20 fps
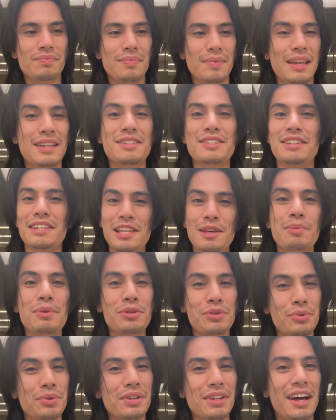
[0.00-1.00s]
it's keeping
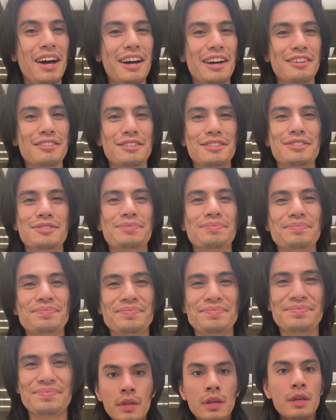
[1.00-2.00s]
you alive.
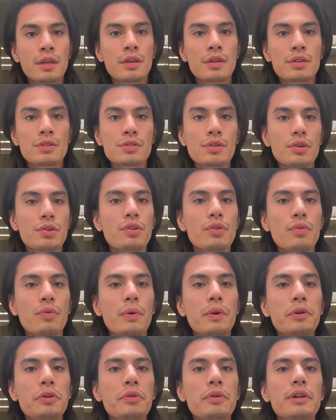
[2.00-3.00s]
So, you're
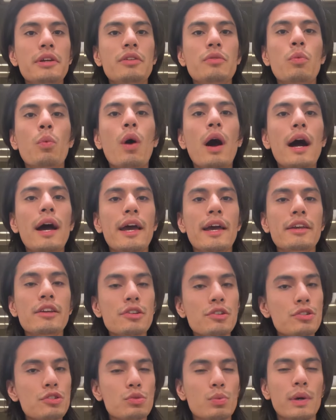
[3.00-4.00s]
wondering why
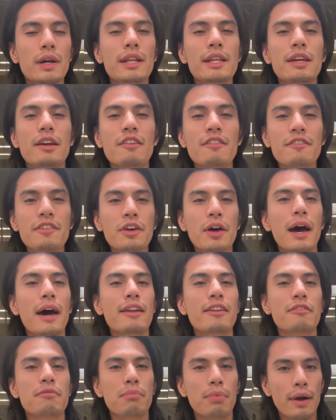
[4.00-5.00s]
you're sweaty or feel
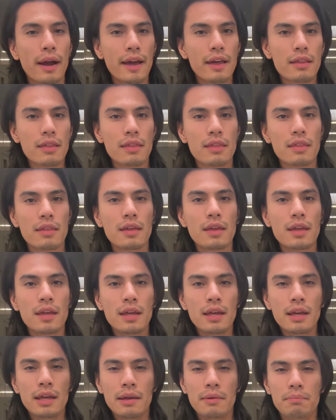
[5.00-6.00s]
out of breath?
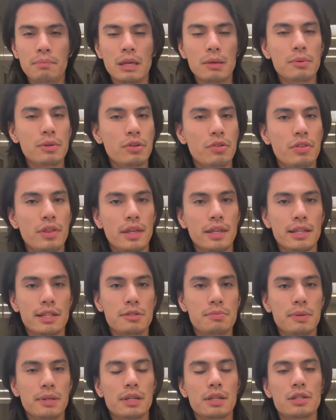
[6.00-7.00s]
Maybe you think it's
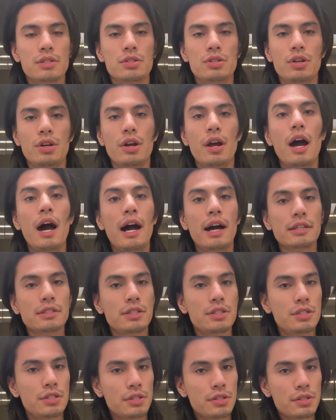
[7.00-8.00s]
because your
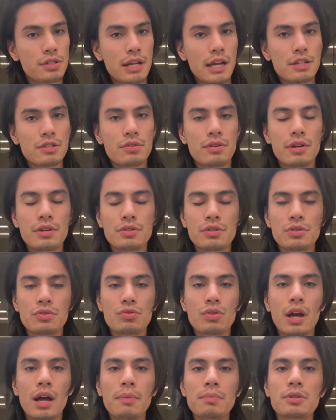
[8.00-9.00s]
oxygen saturation
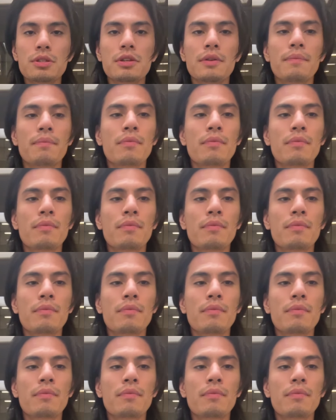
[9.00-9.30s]
dropped?